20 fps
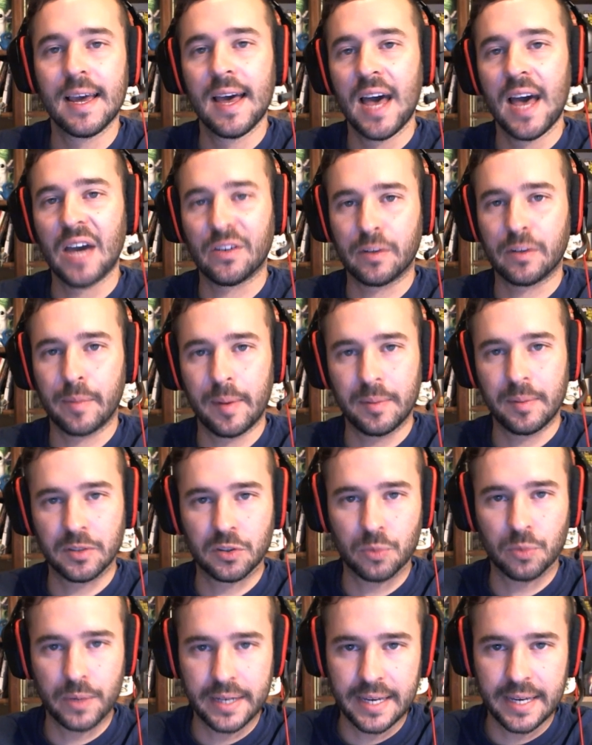We're going to be able to
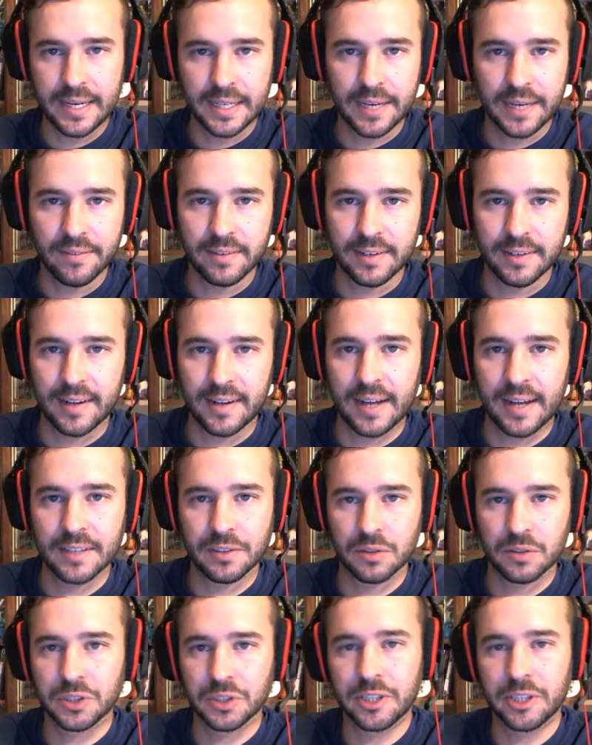swing in, give it a nice
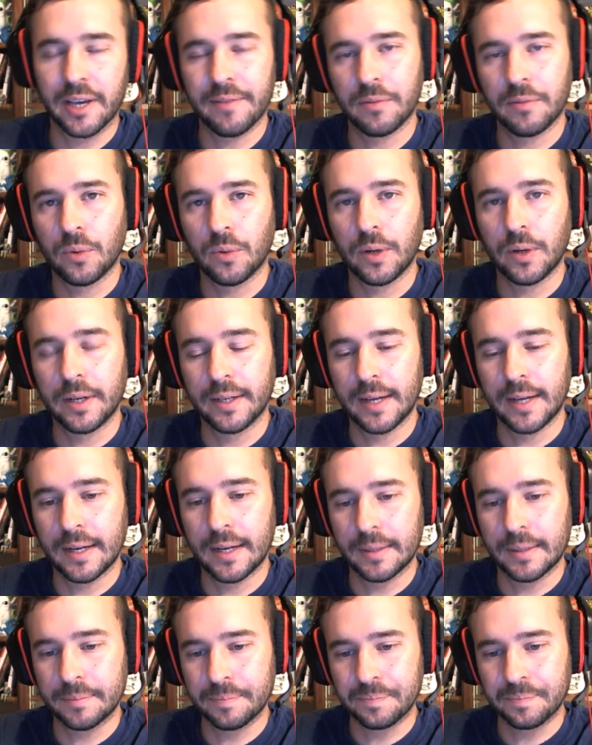little
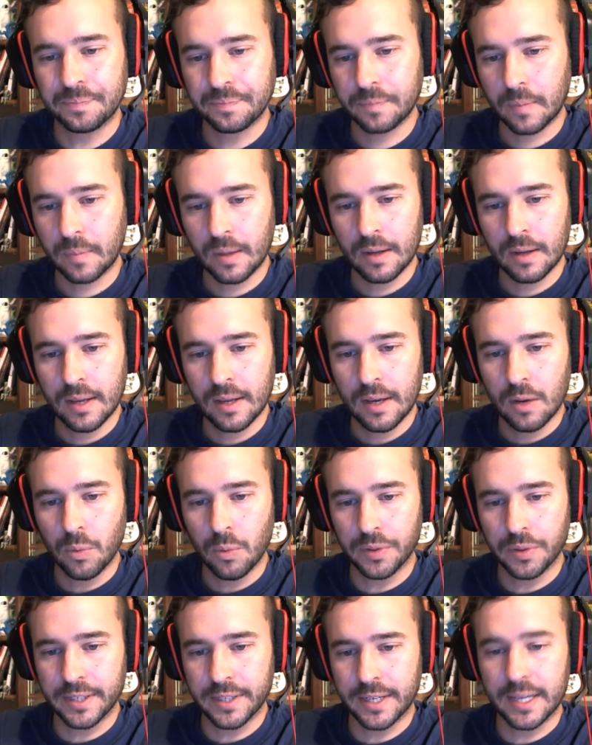7/1
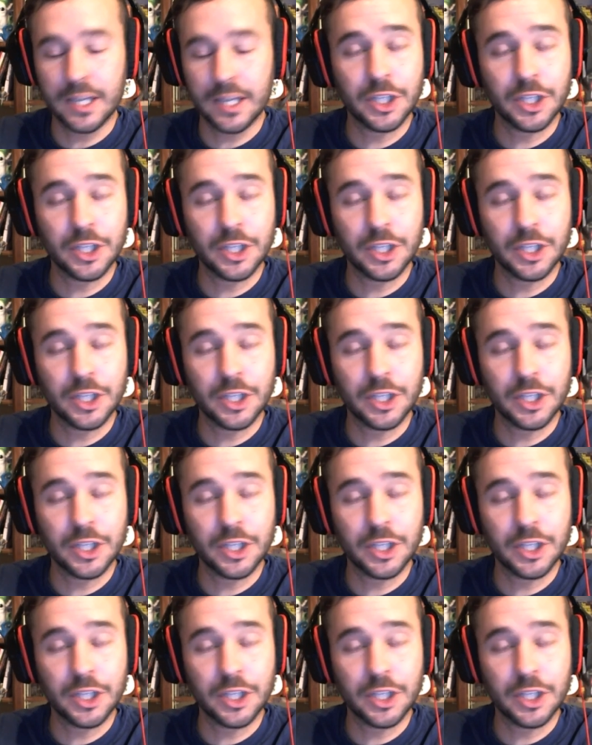with the Gahiji